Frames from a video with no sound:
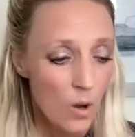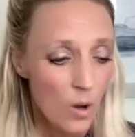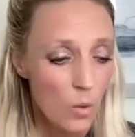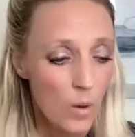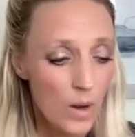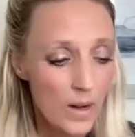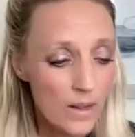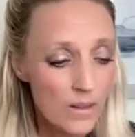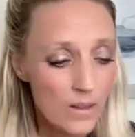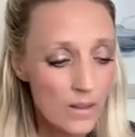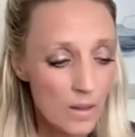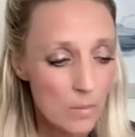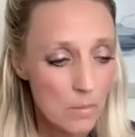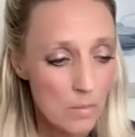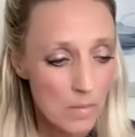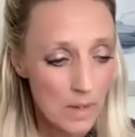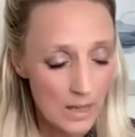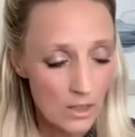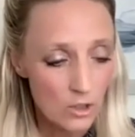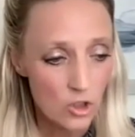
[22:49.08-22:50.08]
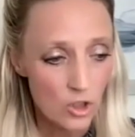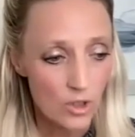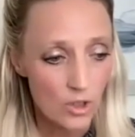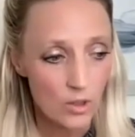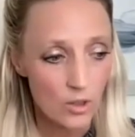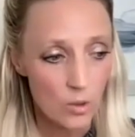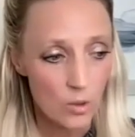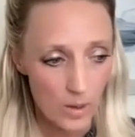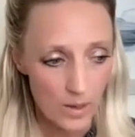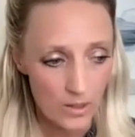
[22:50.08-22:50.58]
One of the
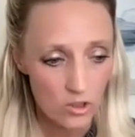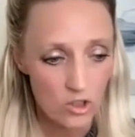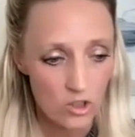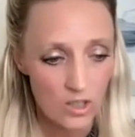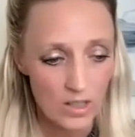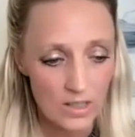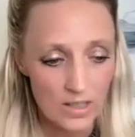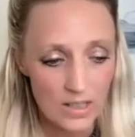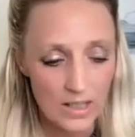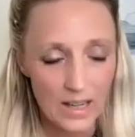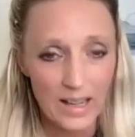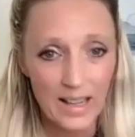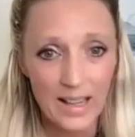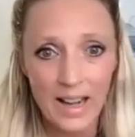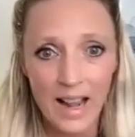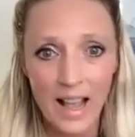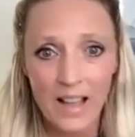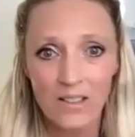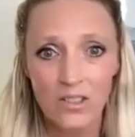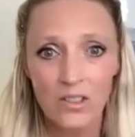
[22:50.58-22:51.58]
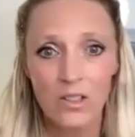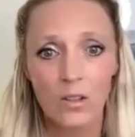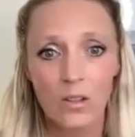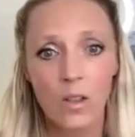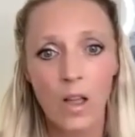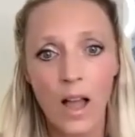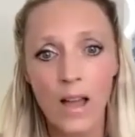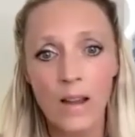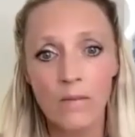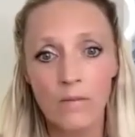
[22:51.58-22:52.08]
major questions that I get asked a
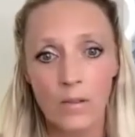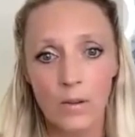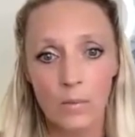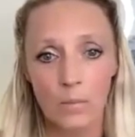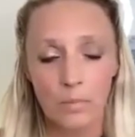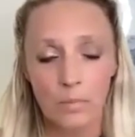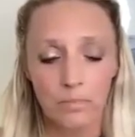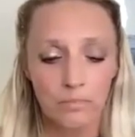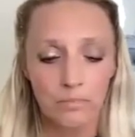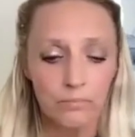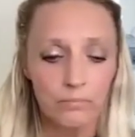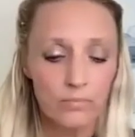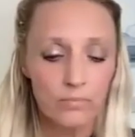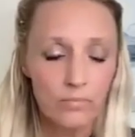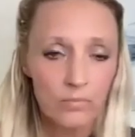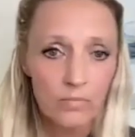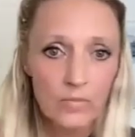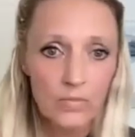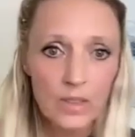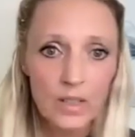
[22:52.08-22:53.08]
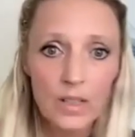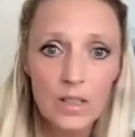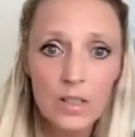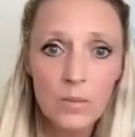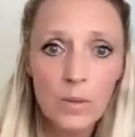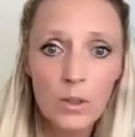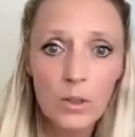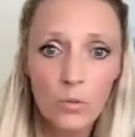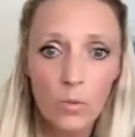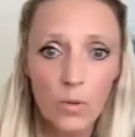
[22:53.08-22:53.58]
lot from
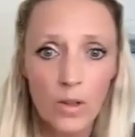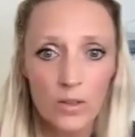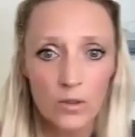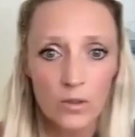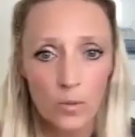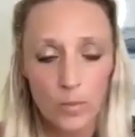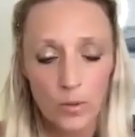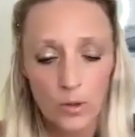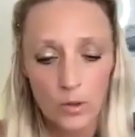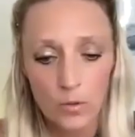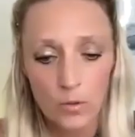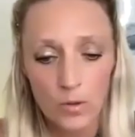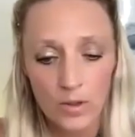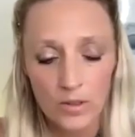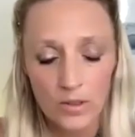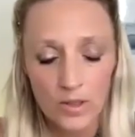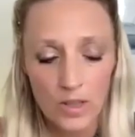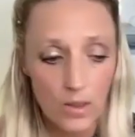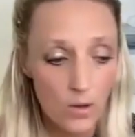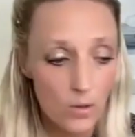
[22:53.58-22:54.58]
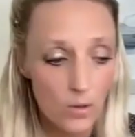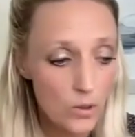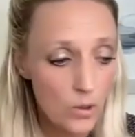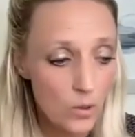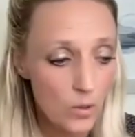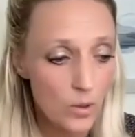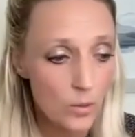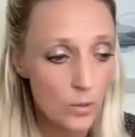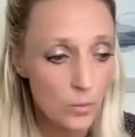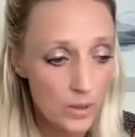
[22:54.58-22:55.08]
spiritual entrepreneurs and those
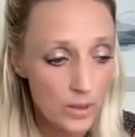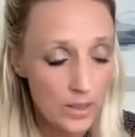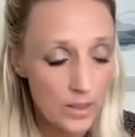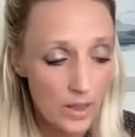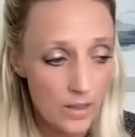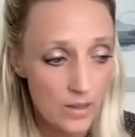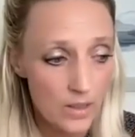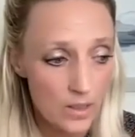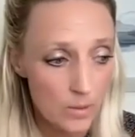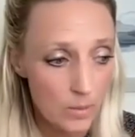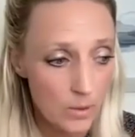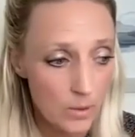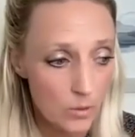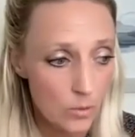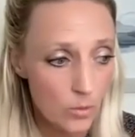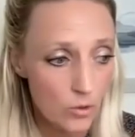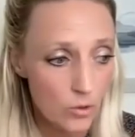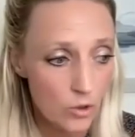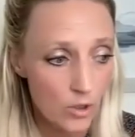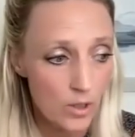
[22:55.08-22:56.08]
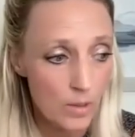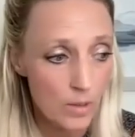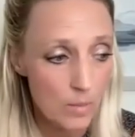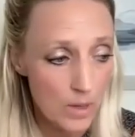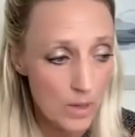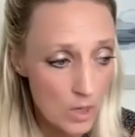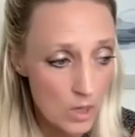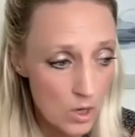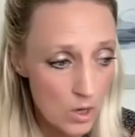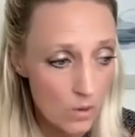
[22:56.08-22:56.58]
who are really on the spiritual journey
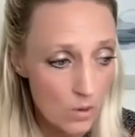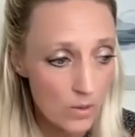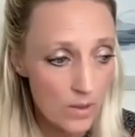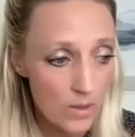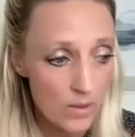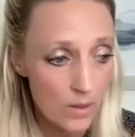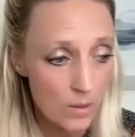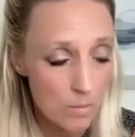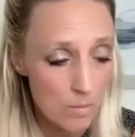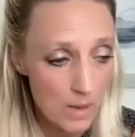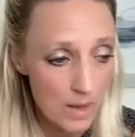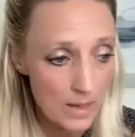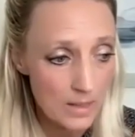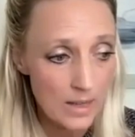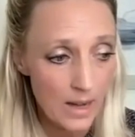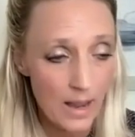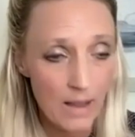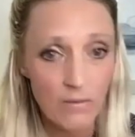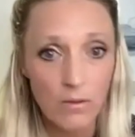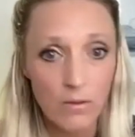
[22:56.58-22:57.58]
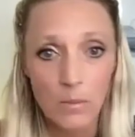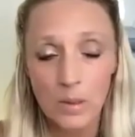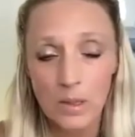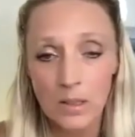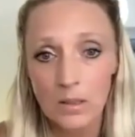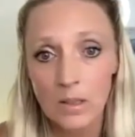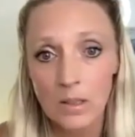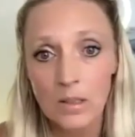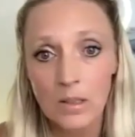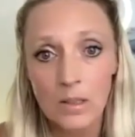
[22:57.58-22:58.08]
but know that they're meant to have a
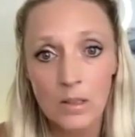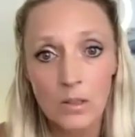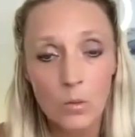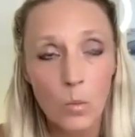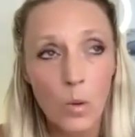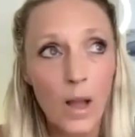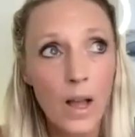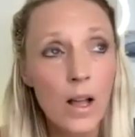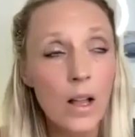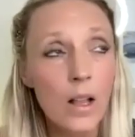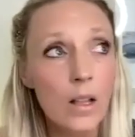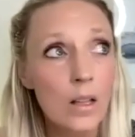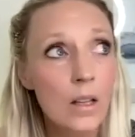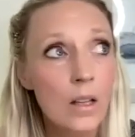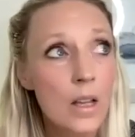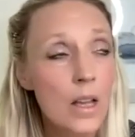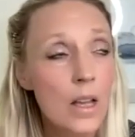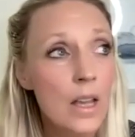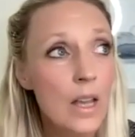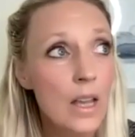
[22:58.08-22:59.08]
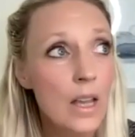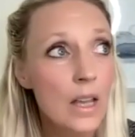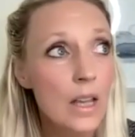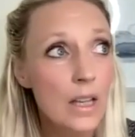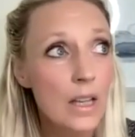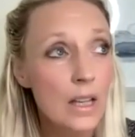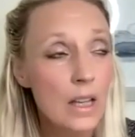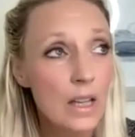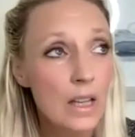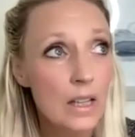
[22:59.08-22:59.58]
business as well
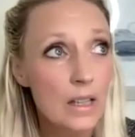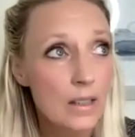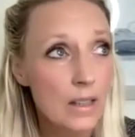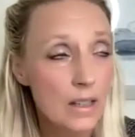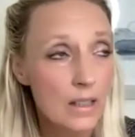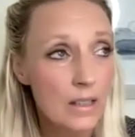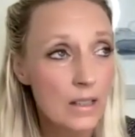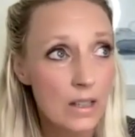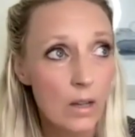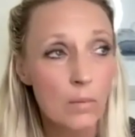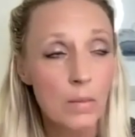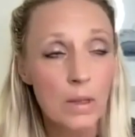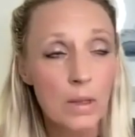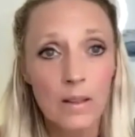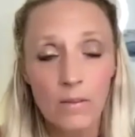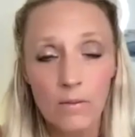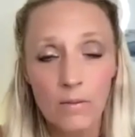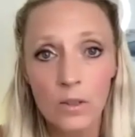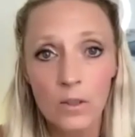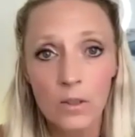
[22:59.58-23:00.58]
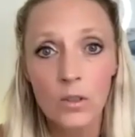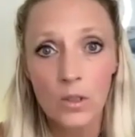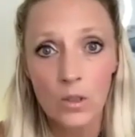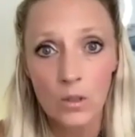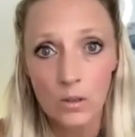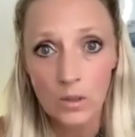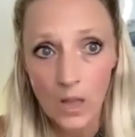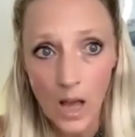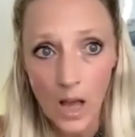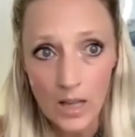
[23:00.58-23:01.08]
they tell me they feel so
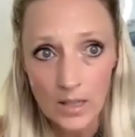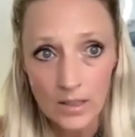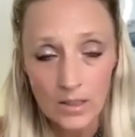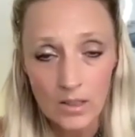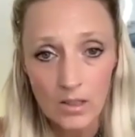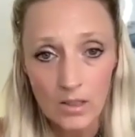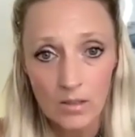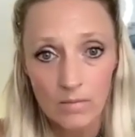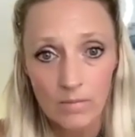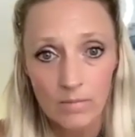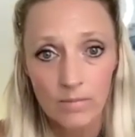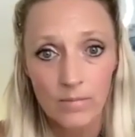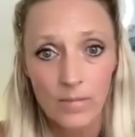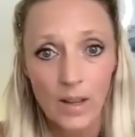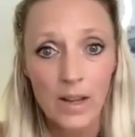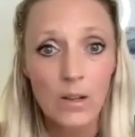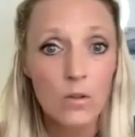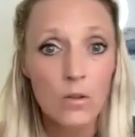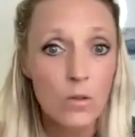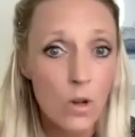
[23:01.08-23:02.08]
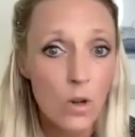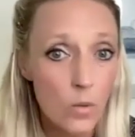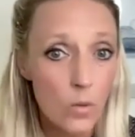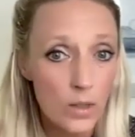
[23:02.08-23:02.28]
lost i don't know